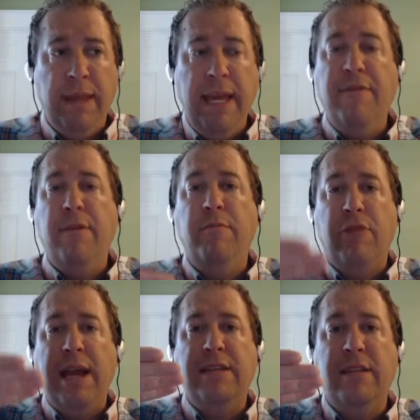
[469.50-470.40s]
even
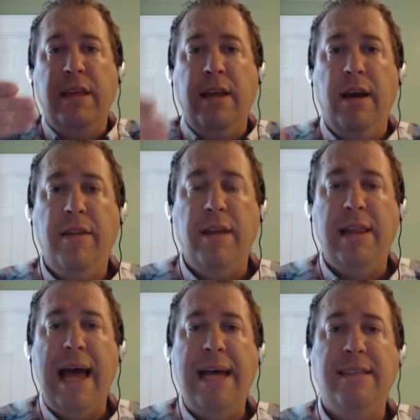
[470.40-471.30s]
raise the
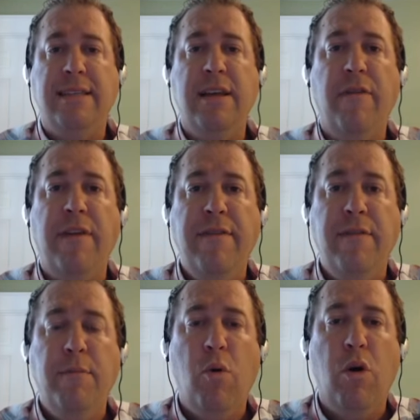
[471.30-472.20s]
glass itself
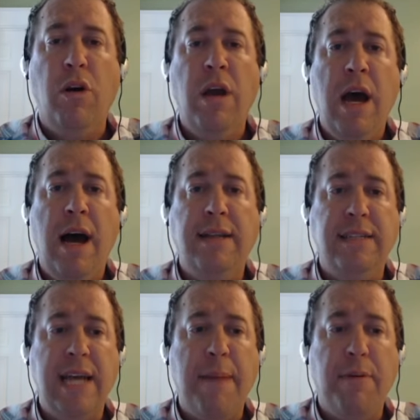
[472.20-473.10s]
even more
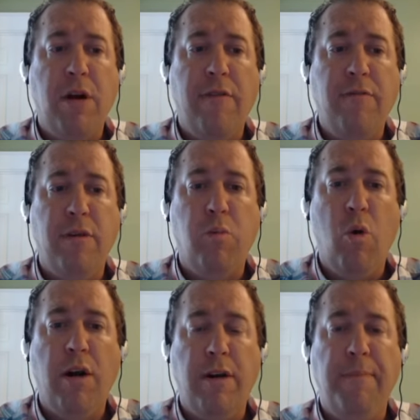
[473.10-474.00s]
to top it off with
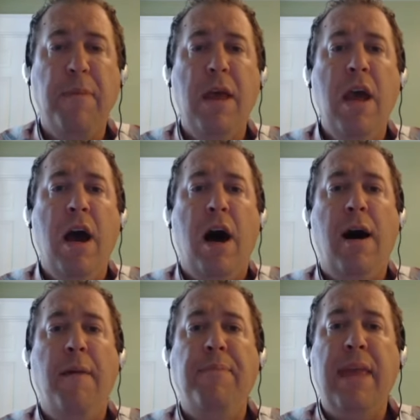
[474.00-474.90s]
water.
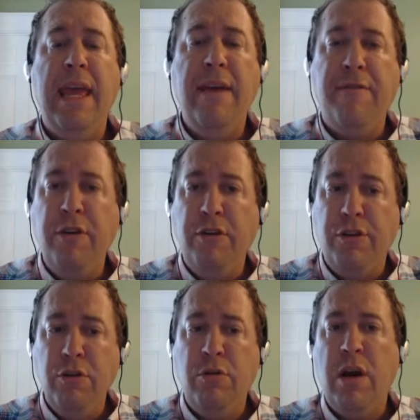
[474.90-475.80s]
If you
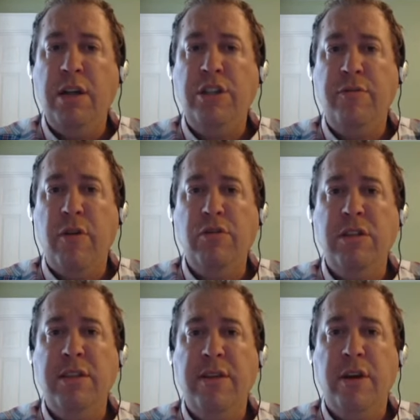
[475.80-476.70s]
do cut your
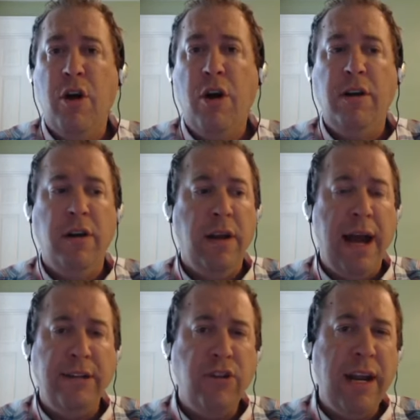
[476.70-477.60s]
roses in the garden,
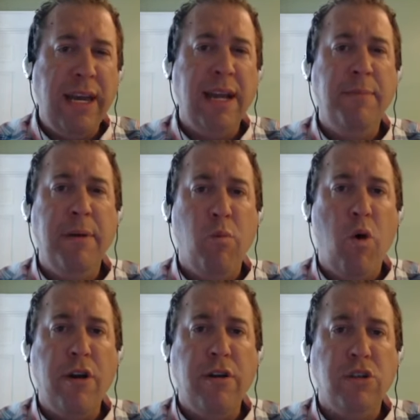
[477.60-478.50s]
I try to get them in
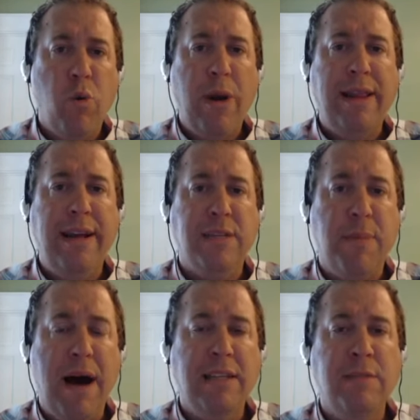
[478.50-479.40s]
water as quickly as
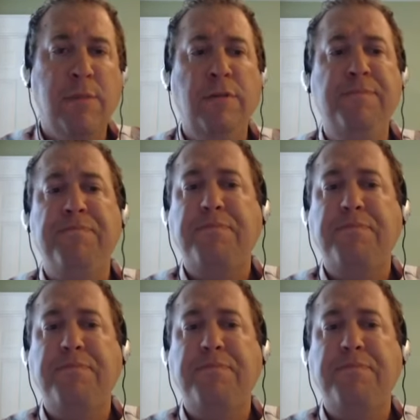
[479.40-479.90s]
possible.